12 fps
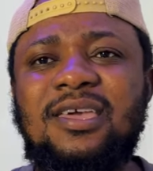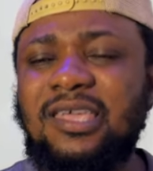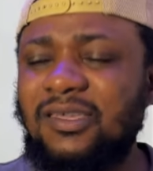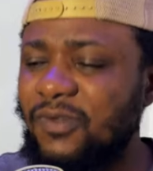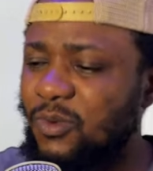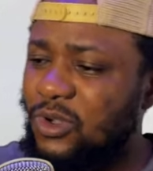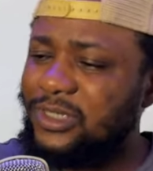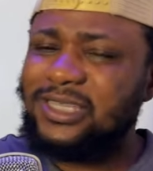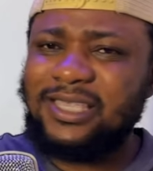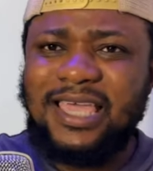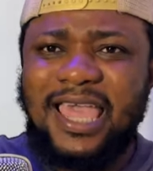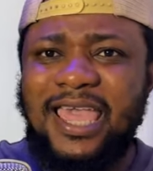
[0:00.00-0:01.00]
If it was
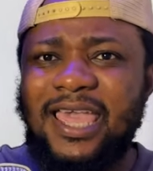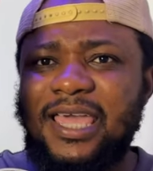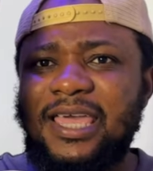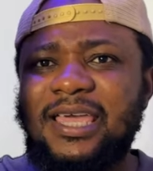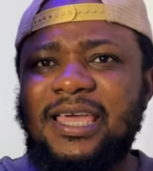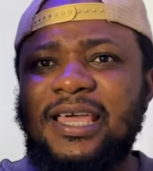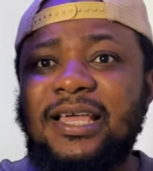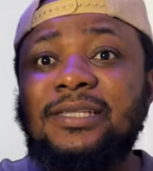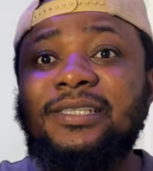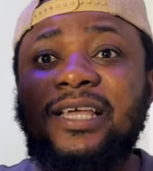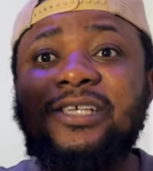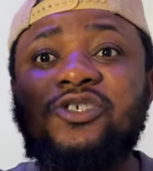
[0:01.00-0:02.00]
here,
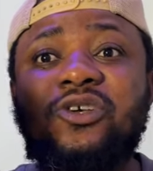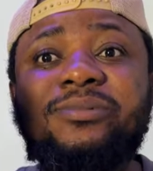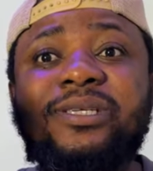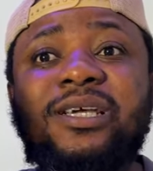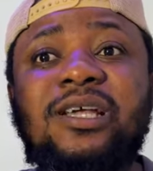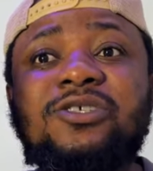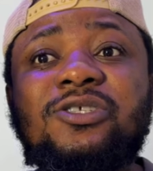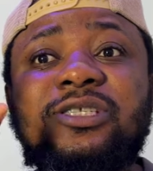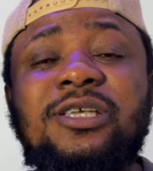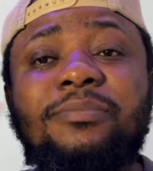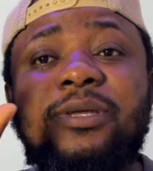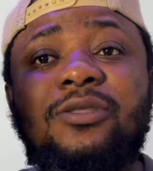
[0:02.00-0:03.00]
then something can
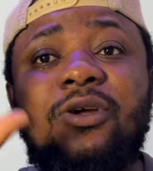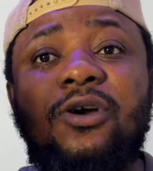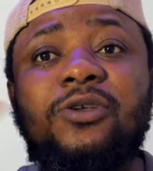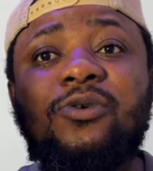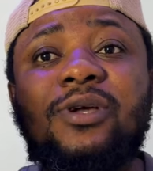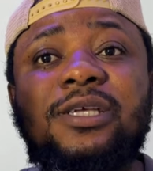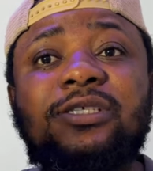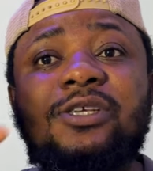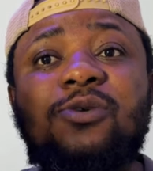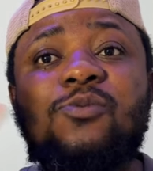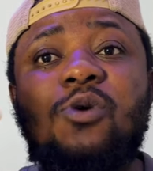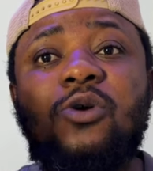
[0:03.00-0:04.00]
still be done. You can
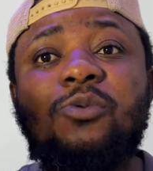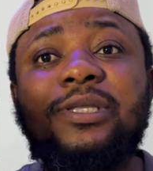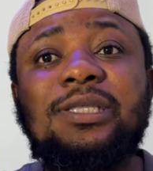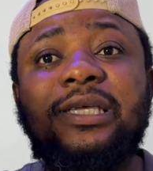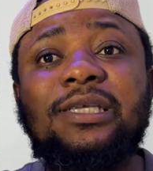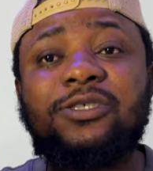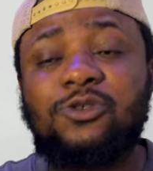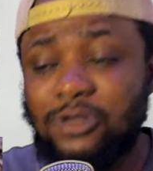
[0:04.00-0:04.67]
still work with this.